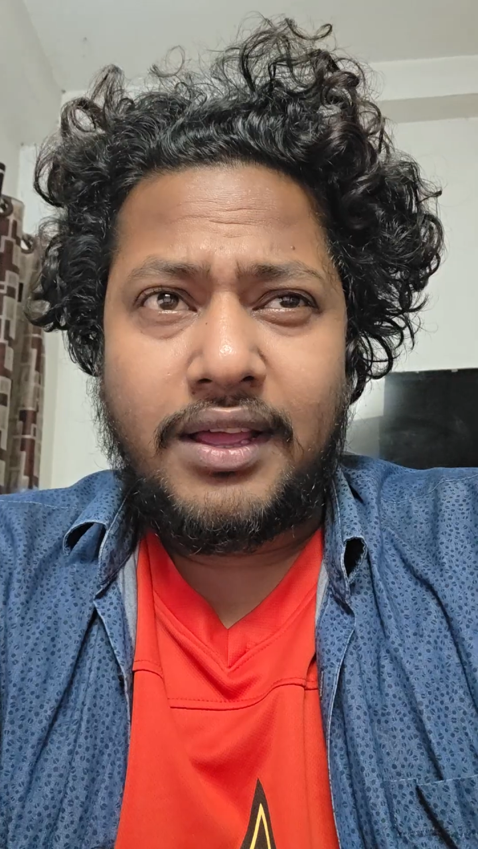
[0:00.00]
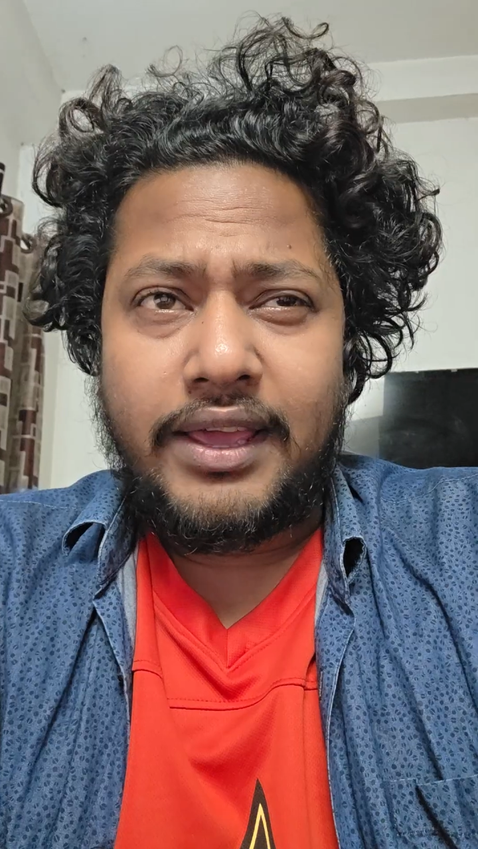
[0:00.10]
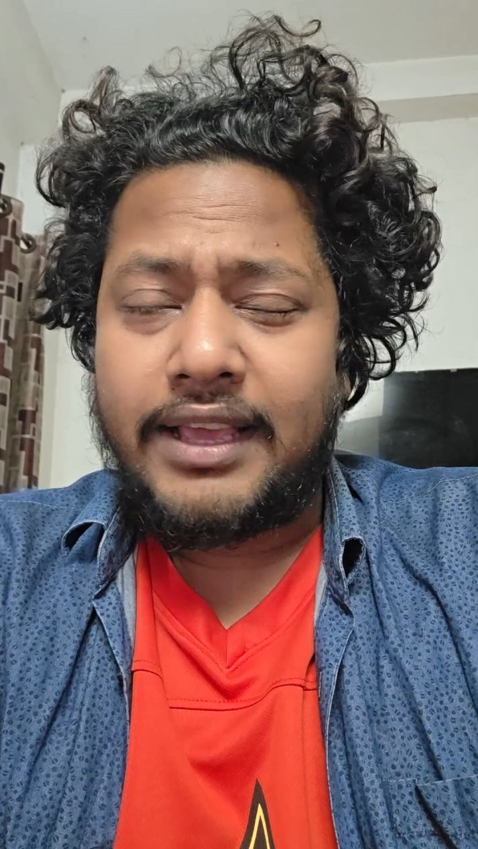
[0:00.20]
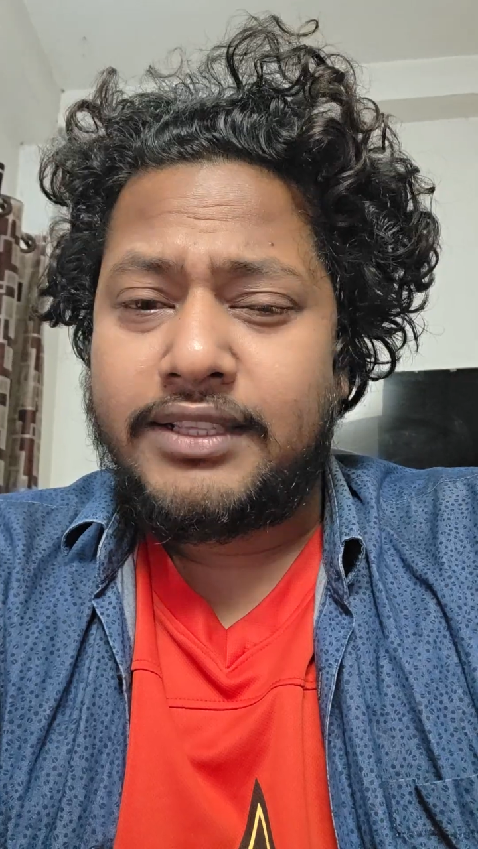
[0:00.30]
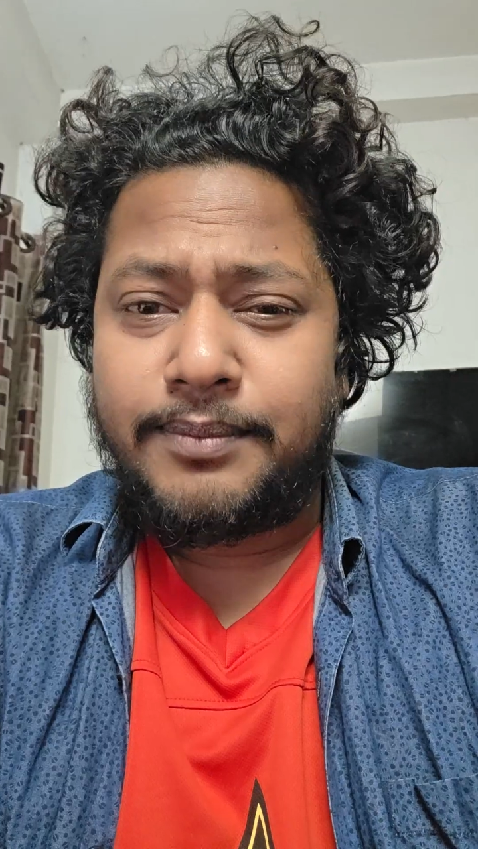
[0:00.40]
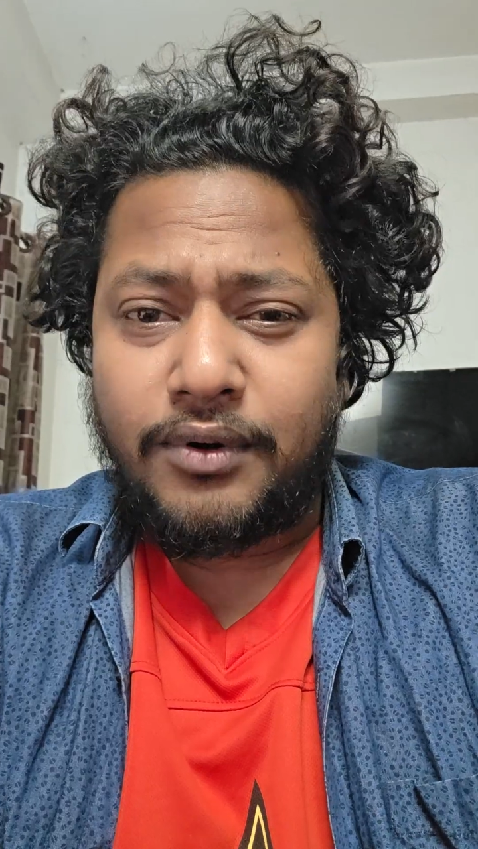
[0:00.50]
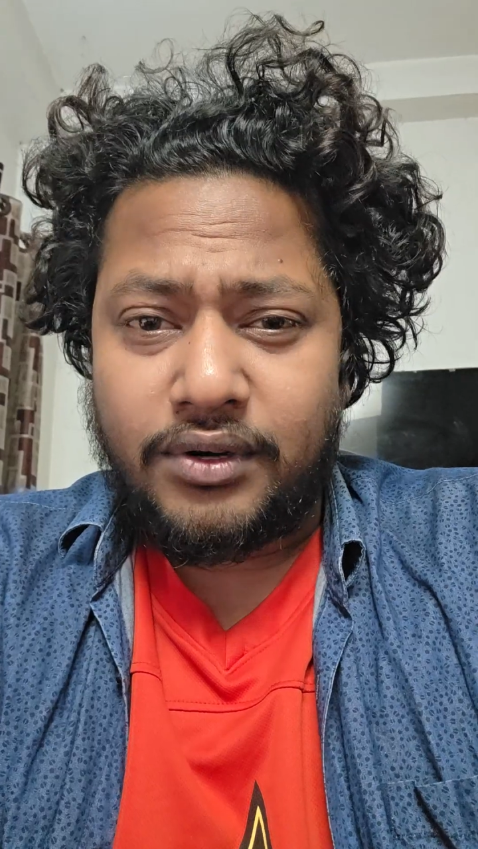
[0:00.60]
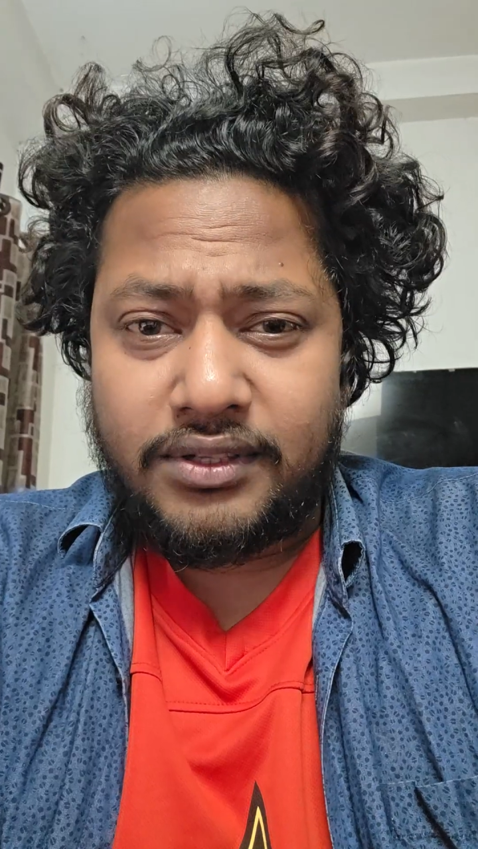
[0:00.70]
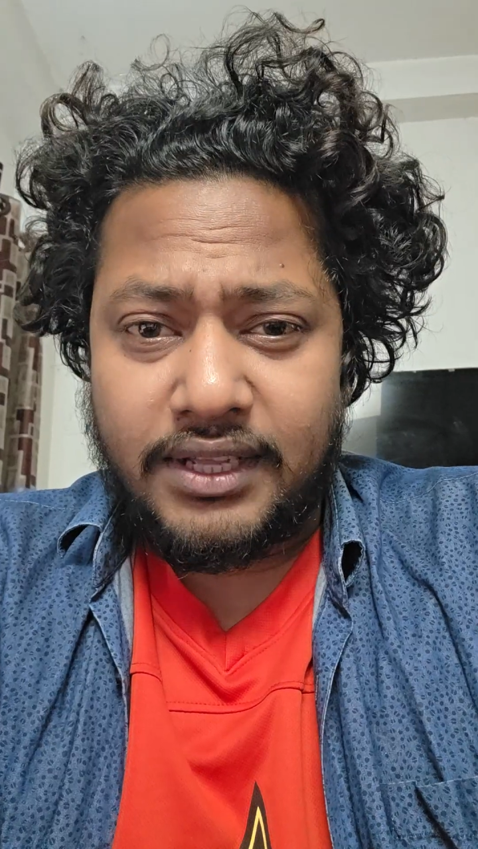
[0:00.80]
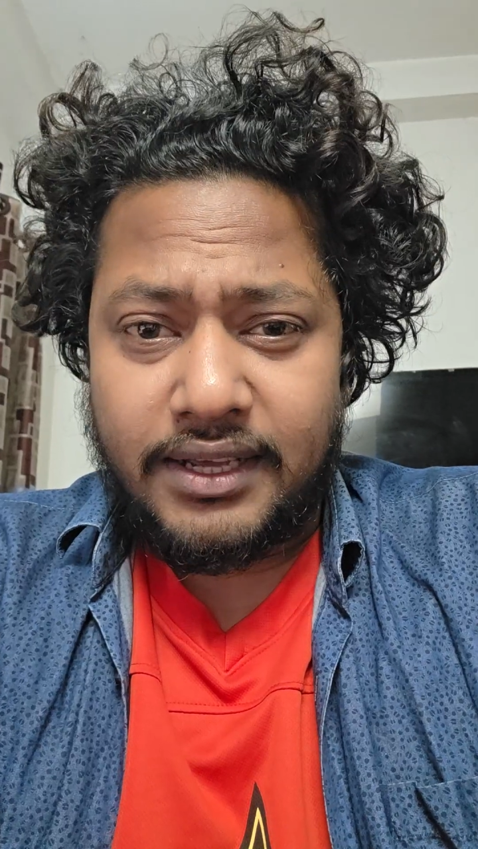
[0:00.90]

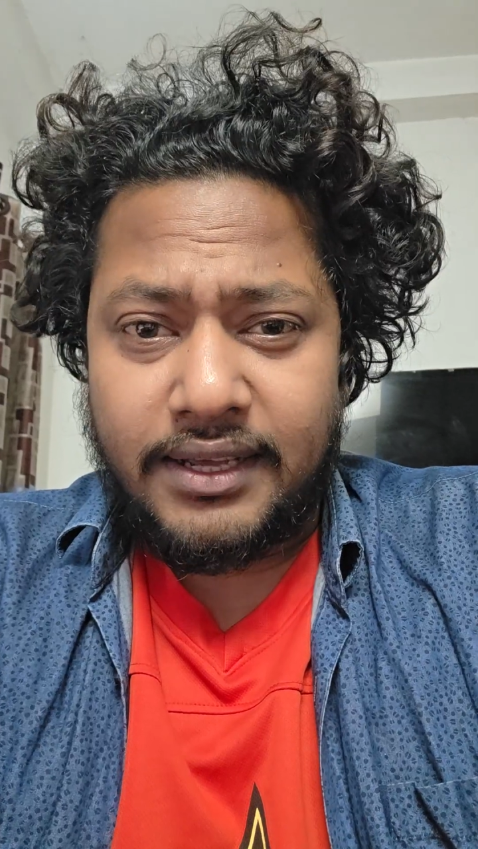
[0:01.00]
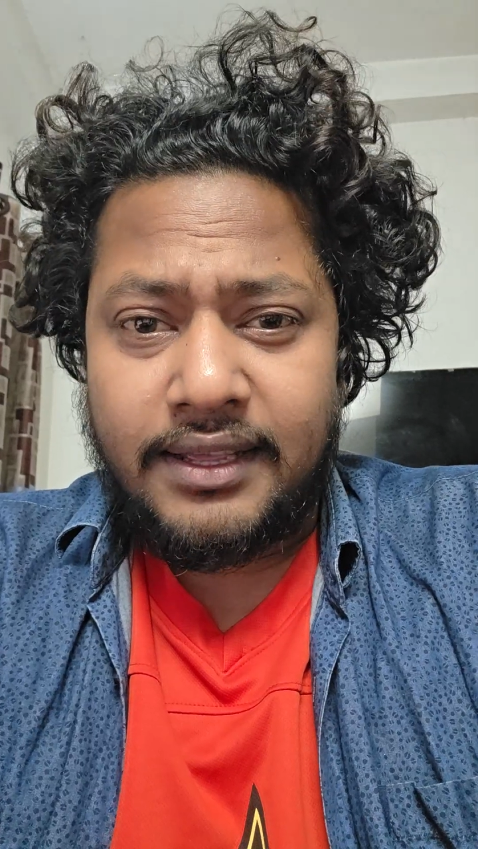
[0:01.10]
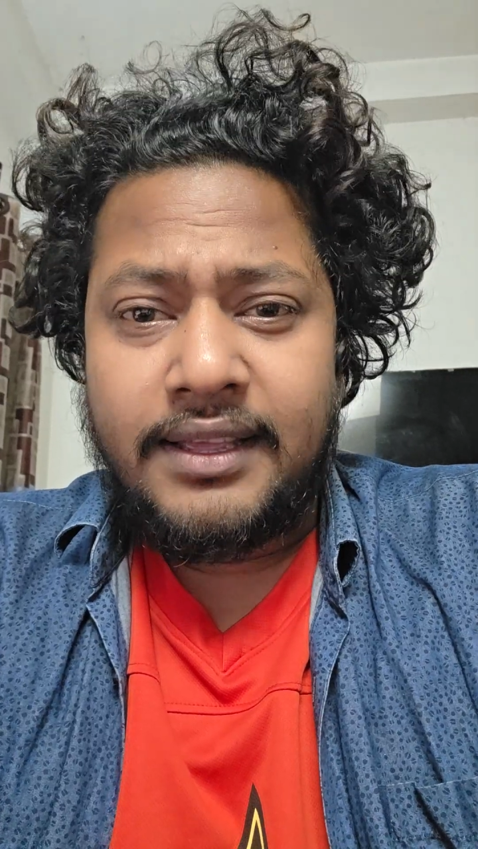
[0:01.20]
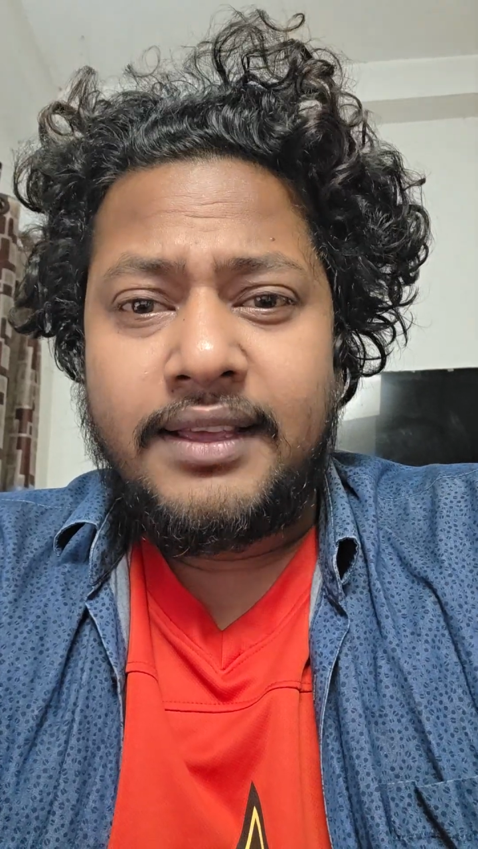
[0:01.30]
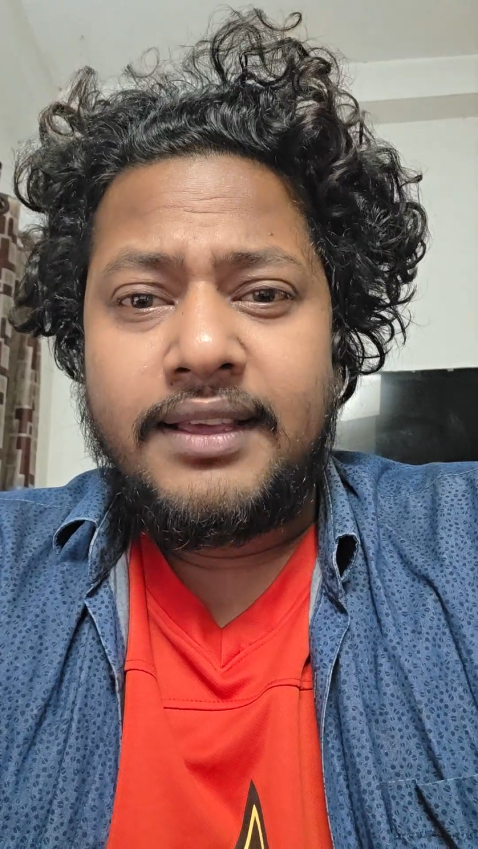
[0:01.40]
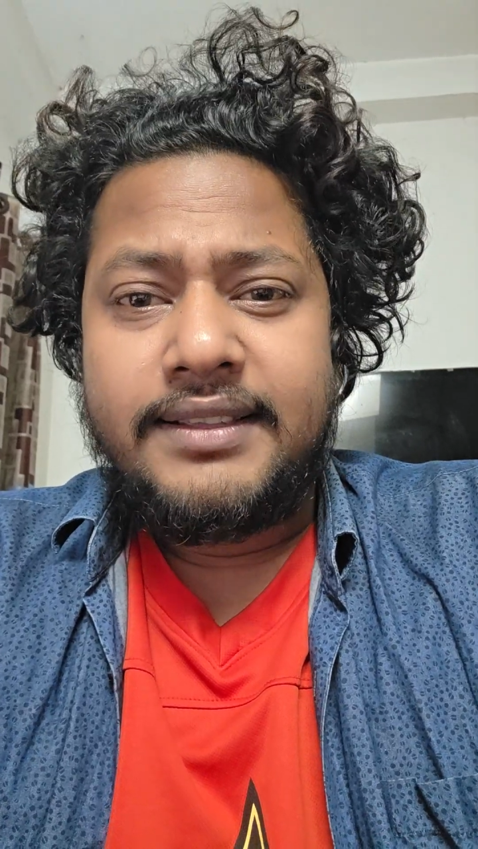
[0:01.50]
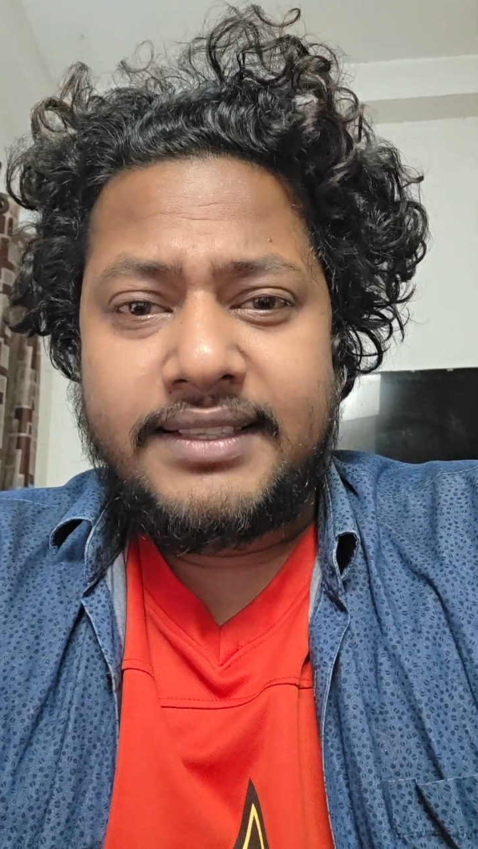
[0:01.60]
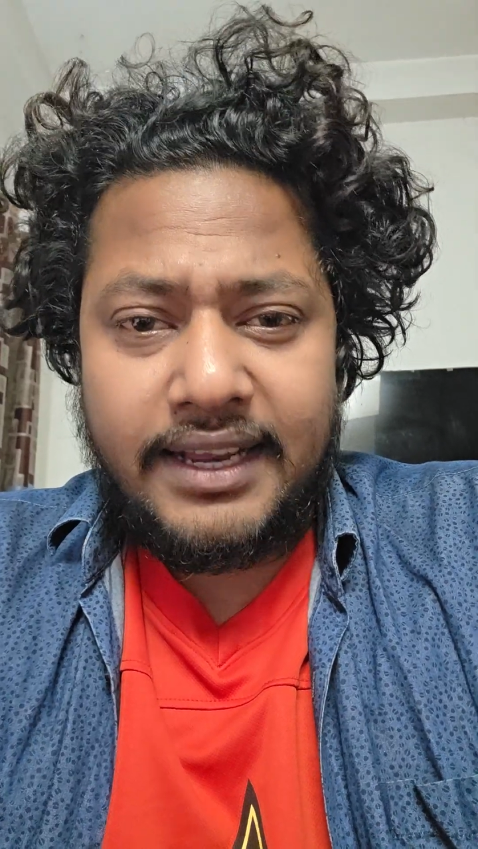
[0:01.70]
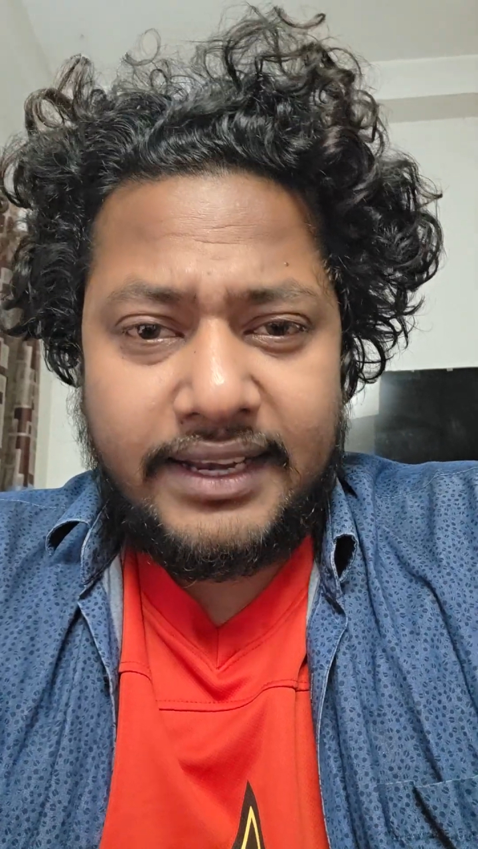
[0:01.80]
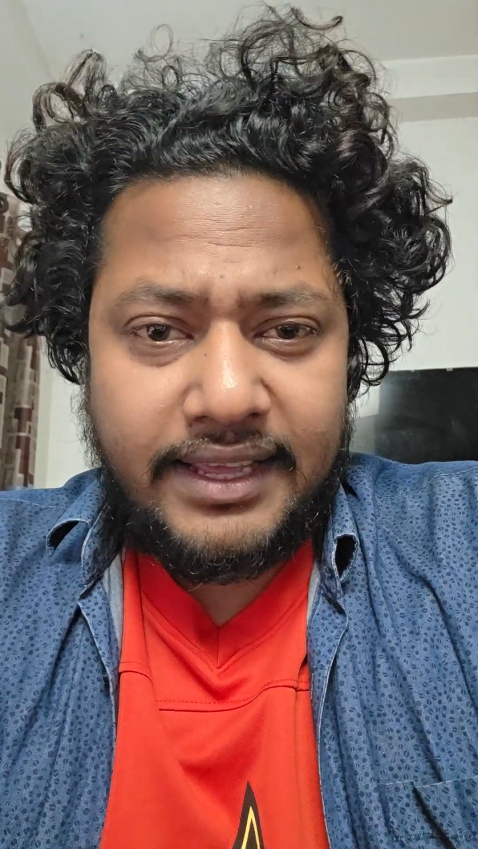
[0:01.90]
export the
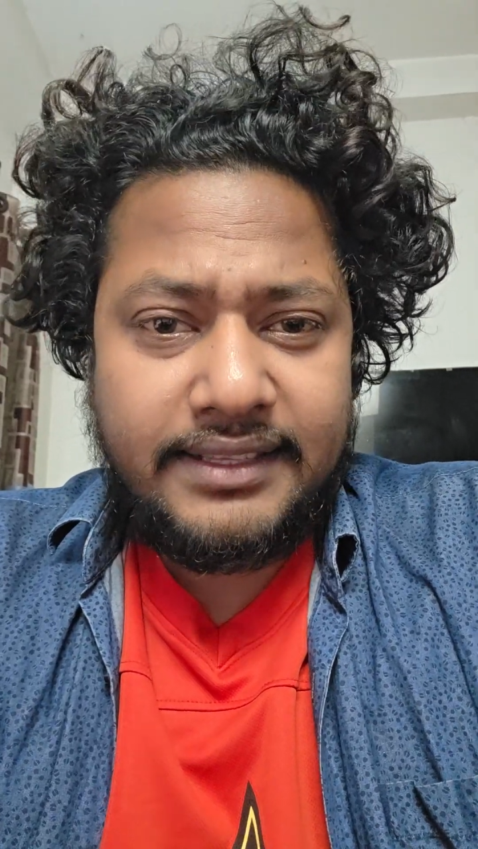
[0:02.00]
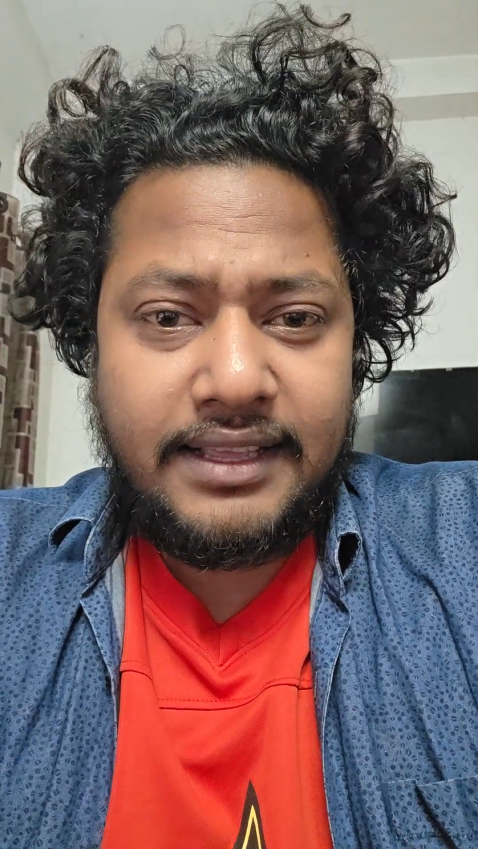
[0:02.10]
settings,